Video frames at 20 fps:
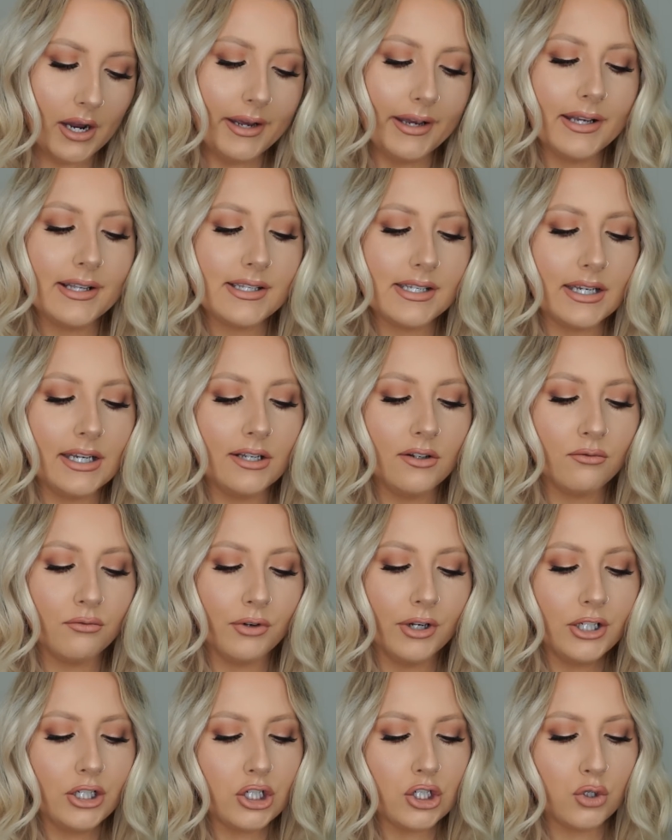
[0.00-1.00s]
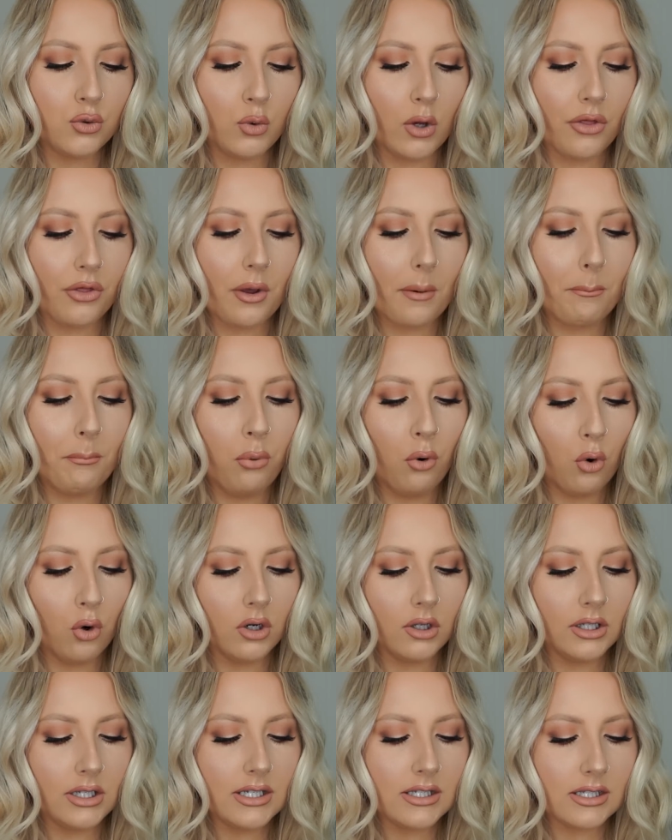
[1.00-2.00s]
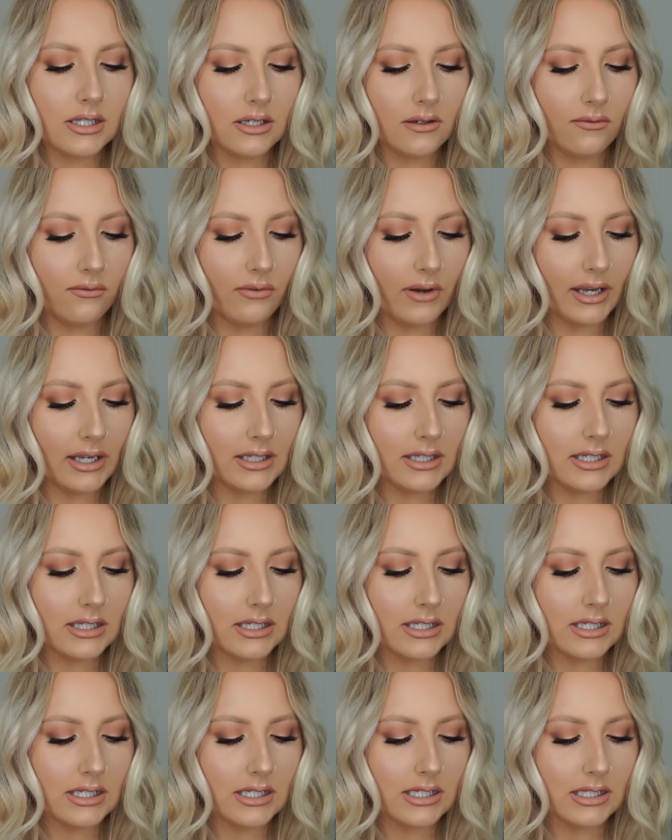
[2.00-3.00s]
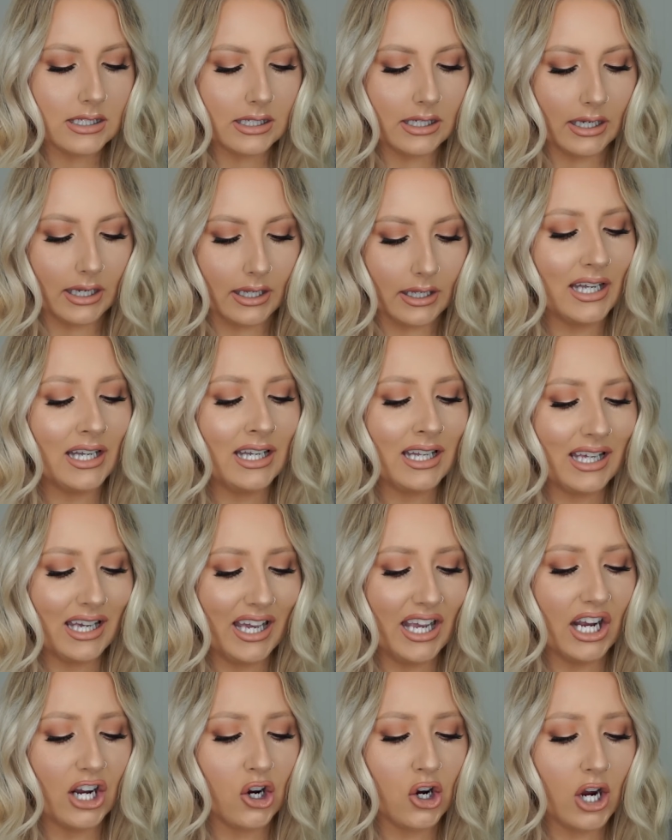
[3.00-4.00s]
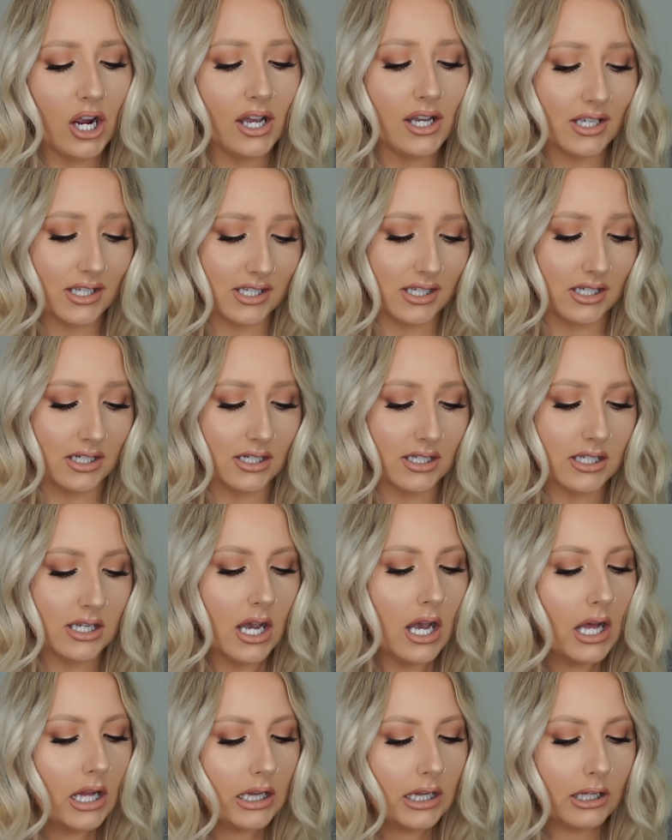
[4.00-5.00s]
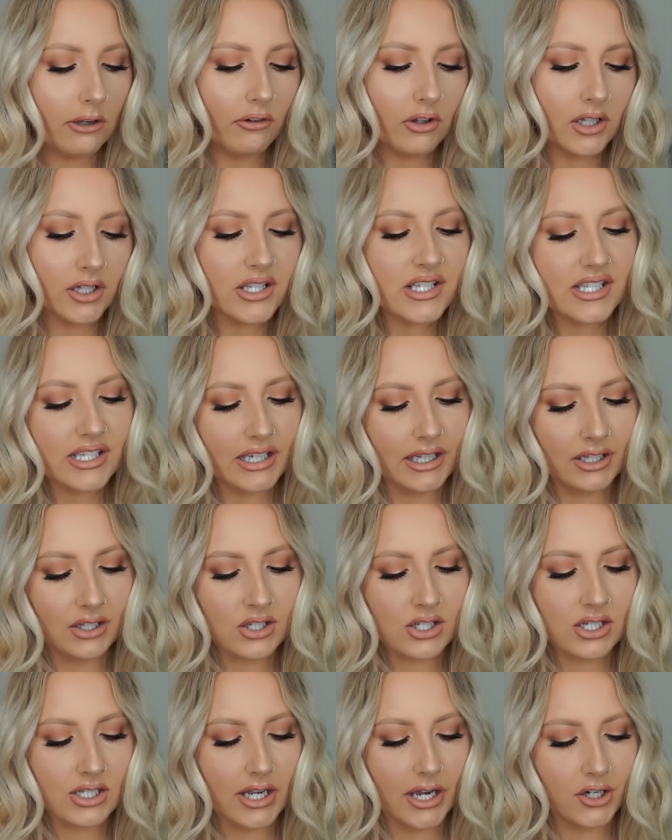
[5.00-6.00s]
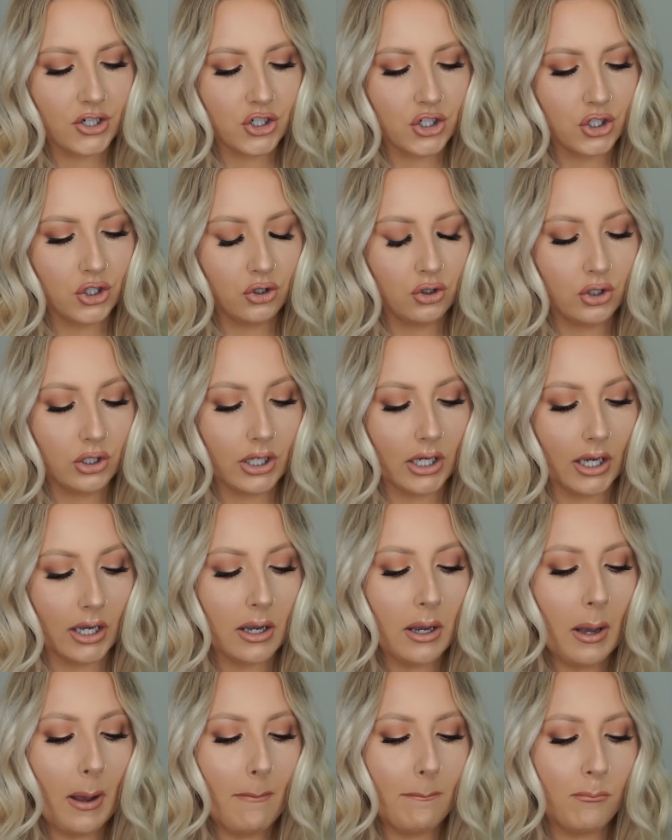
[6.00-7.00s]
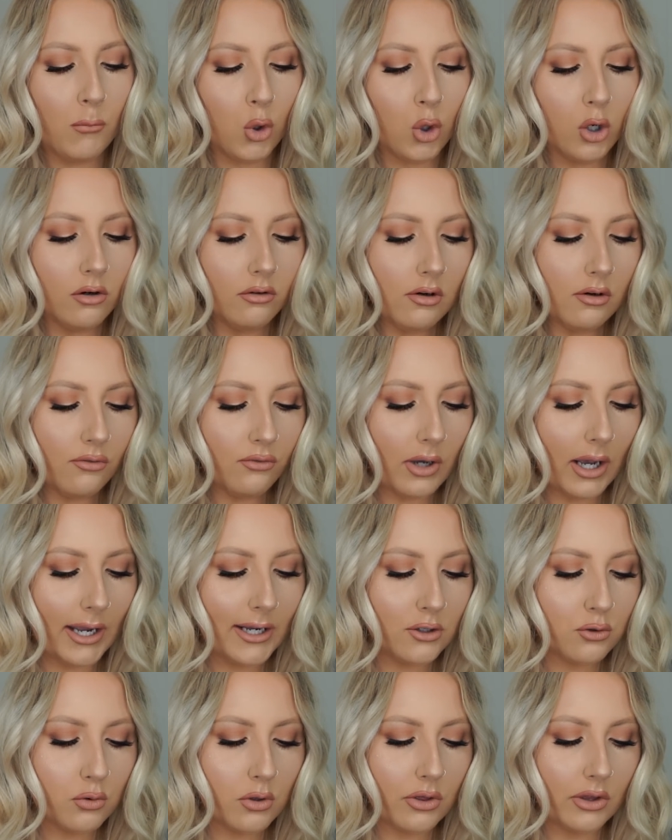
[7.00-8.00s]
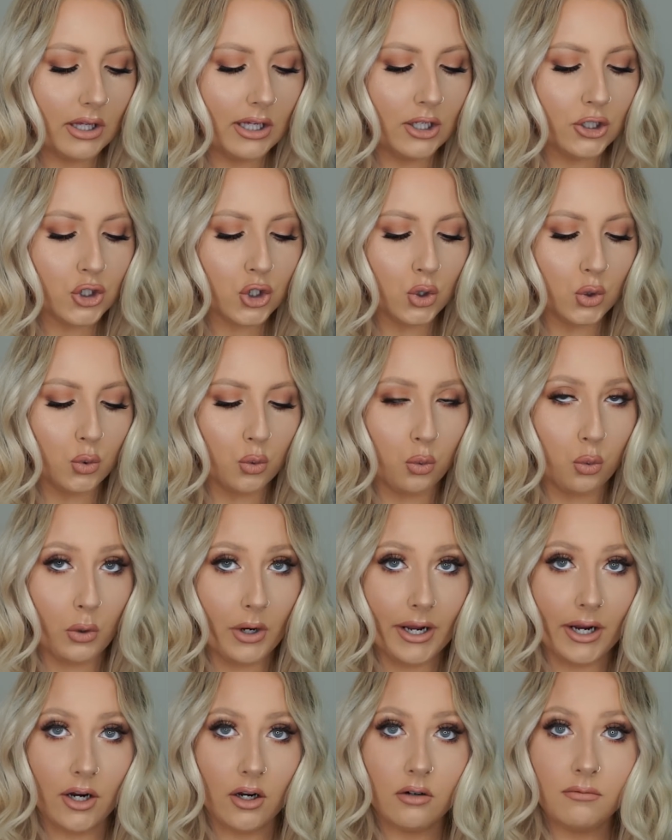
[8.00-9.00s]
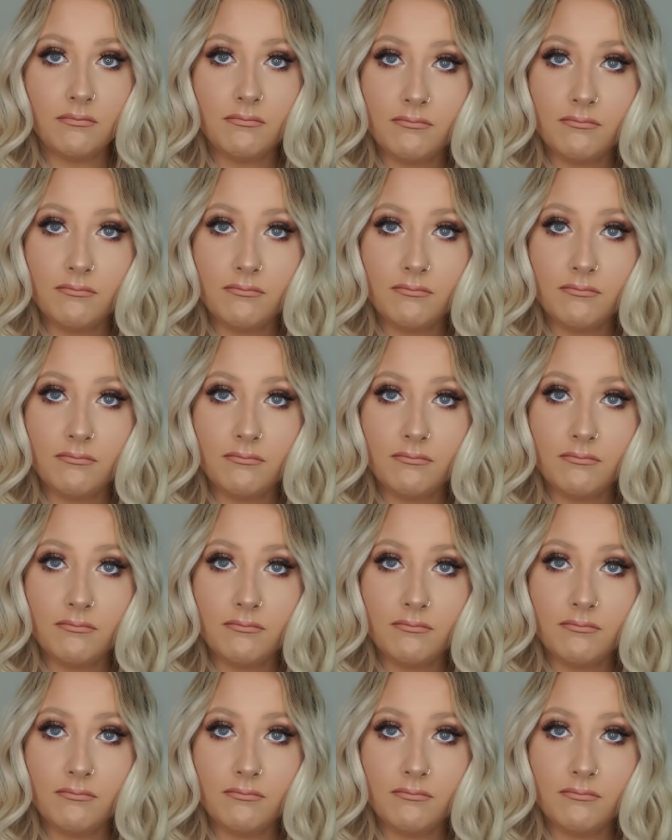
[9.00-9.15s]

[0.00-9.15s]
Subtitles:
It's enriched with poreless effect skin care essence, leaving the skin's texture looking more refined with each wear.